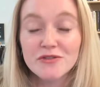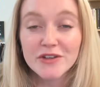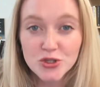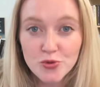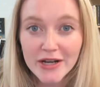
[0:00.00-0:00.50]
sort of
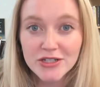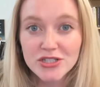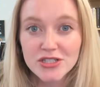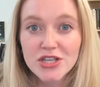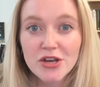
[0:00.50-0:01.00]

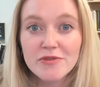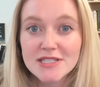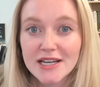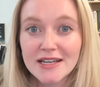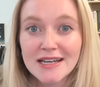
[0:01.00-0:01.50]
entrenched and so
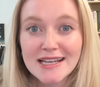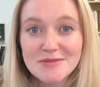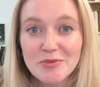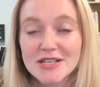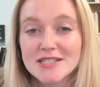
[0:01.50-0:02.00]
resilient
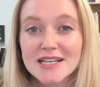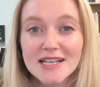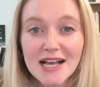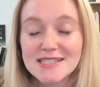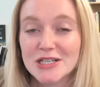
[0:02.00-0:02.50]
is because it
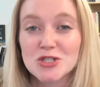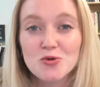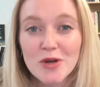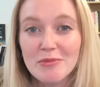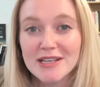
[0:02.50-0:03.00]
has an
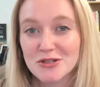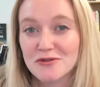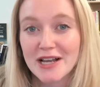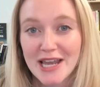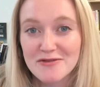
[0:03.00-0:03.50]
extremely sort
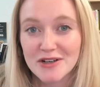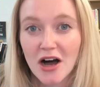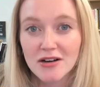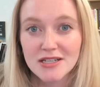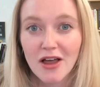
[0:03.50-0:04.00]
of clever
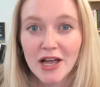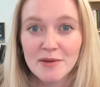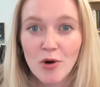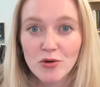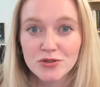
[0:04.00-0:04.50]

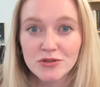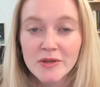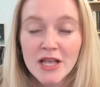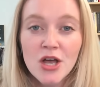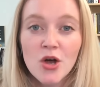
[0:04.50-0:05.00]
underlying model,
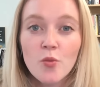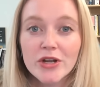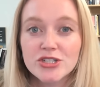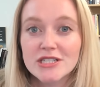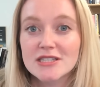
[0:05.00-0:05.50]

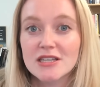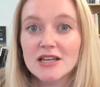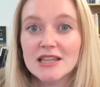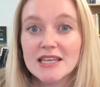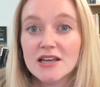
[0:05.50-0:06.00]
which is
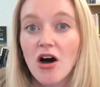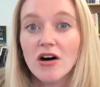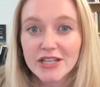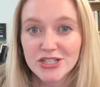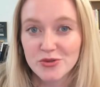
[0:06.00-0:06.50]
that the
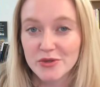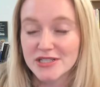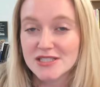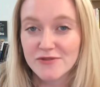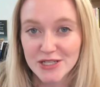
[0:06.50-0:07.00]
card
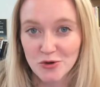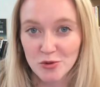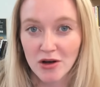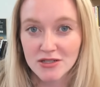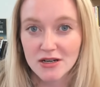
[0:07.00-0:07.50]
issuers, Visa
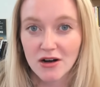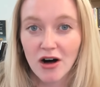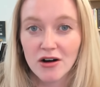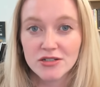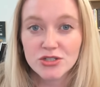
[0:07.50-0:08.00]
and
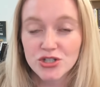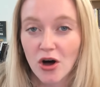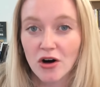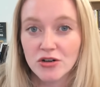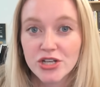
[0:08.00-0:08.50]
MasterCard,
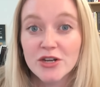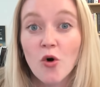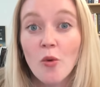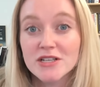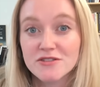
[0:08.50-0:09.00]
charge
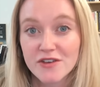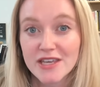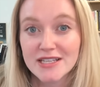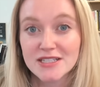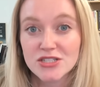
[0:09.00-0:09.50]
enormous
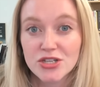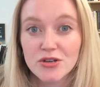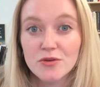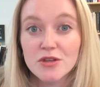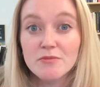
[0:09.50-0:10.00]
fees
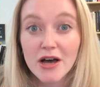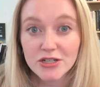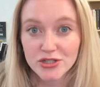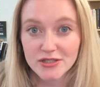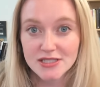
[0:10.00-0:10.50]
to the
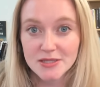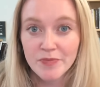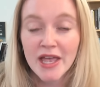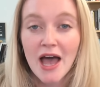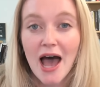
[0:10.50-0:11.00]
merchants.
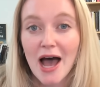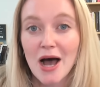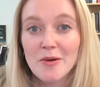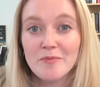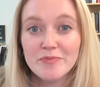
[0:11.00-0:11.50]

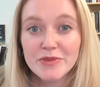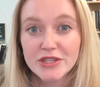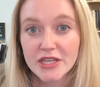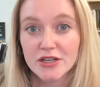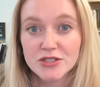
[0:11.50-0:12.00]
Uh,
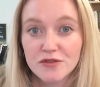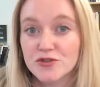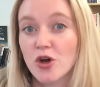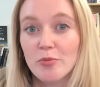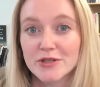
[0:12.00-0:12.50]
the sort of
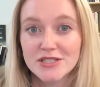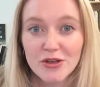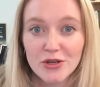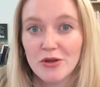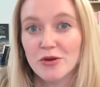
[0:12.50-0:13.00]
shoppers, so
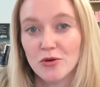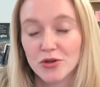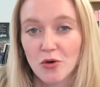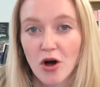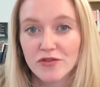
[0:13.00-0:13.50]
you know your
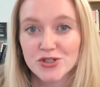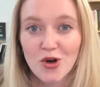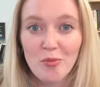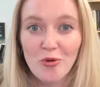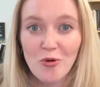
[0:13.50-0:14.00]
your coffee
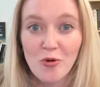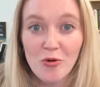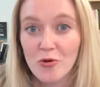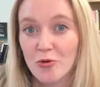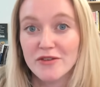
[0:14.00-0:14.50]
shop
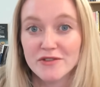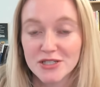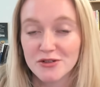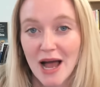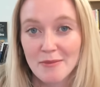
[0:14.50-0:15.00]
or or even
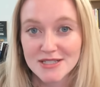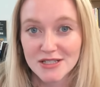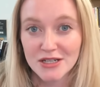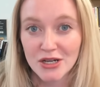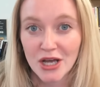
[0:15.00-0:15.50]
sort of
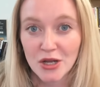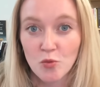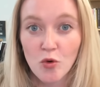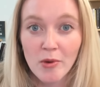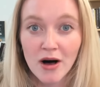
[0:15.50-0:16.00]
Amazon and,
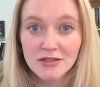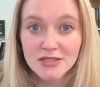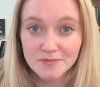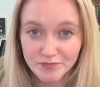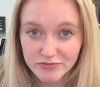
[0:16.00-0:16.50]
and
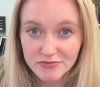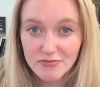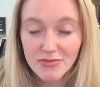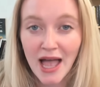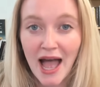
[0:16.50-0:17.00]
Walmart.
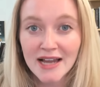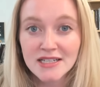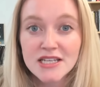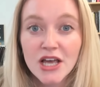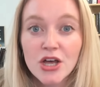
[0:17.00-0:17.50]

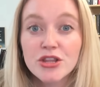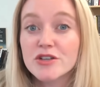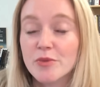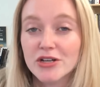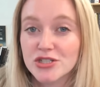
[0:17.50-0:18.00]
And
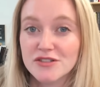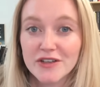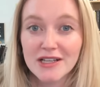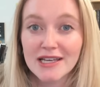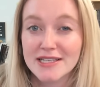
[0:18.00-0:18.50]
those merchants
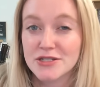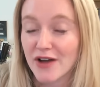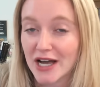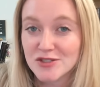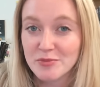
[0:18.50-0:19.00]
feel like they sort
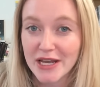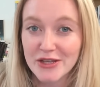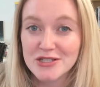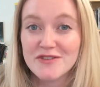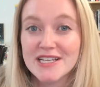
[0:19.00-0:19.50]
of have to pay
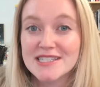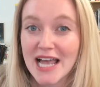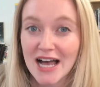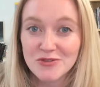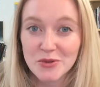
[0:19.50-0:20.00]
those fees, they
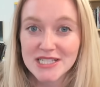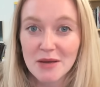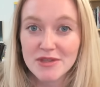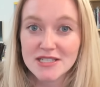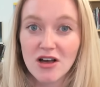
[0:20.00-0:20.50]
have to
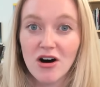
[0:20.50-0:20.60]
accept these